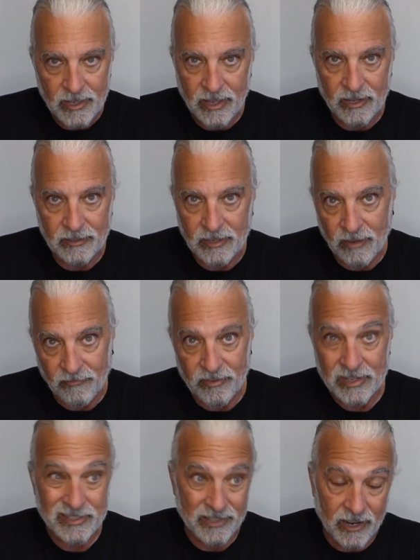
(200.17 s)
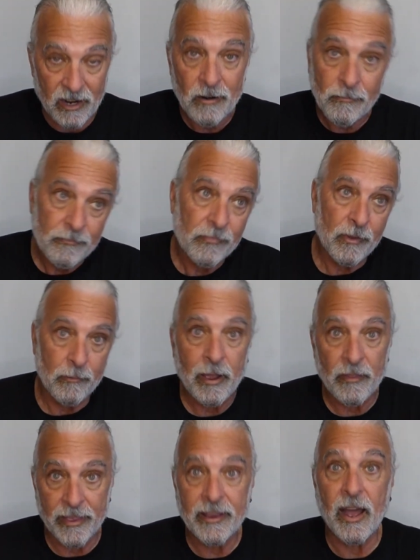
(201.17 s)
And if it's there,
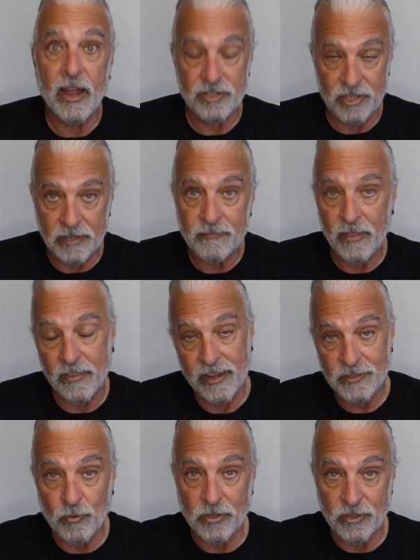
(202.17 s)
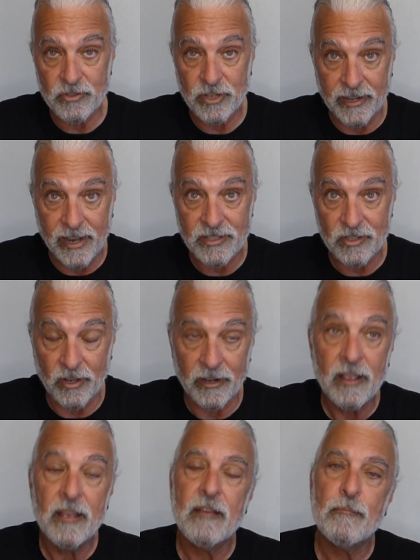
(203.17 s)
well, they got you. And that's one you should guess on.